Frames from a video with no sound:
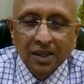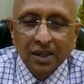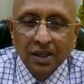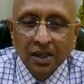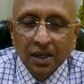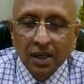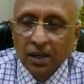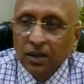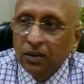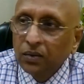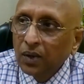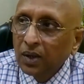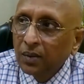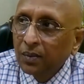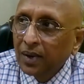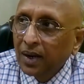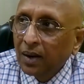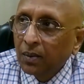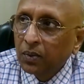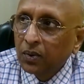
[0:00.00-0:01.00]
It will
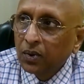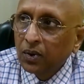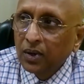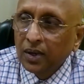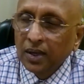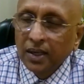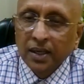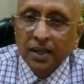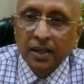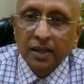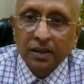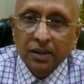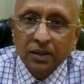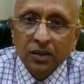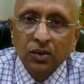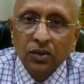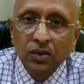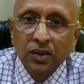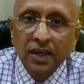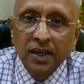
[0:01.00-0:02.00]
be uploaded
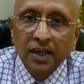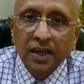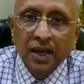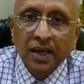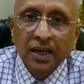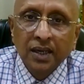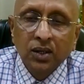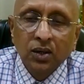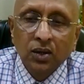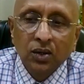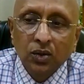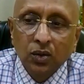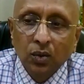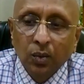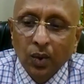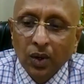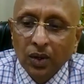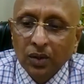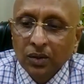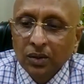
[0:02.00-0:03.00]
today night or
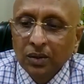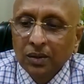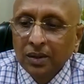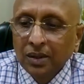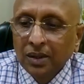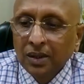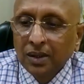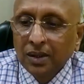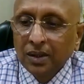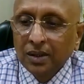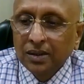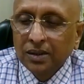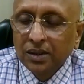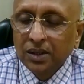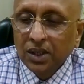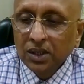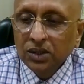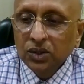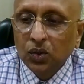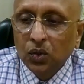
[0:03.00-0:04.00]
tomorrow.
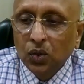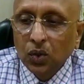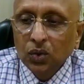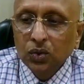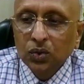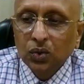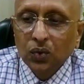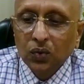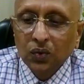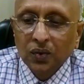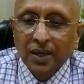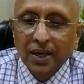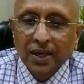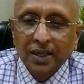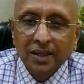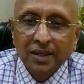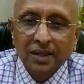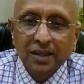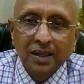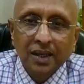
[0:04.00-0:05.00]
Just go through that,
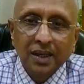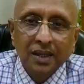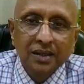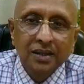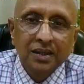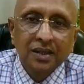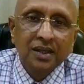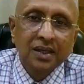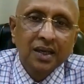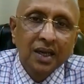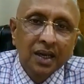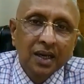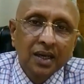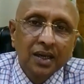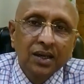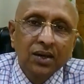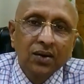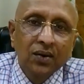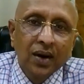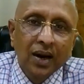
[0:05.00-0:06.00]
and still
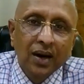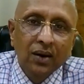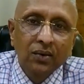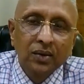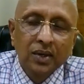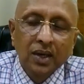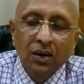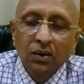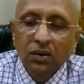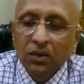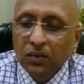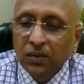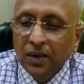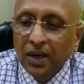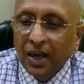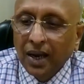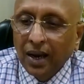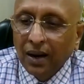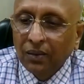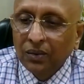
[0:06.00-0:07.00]
you have doubt, we'll
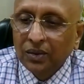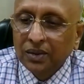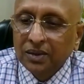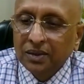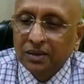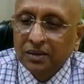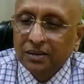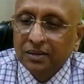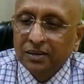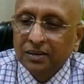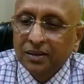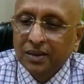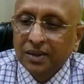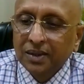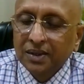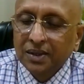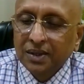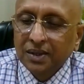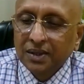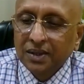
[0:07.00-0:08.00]
have a
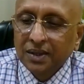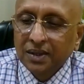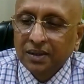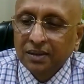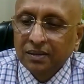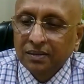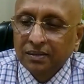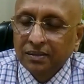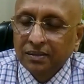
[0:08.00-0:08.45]
discussion.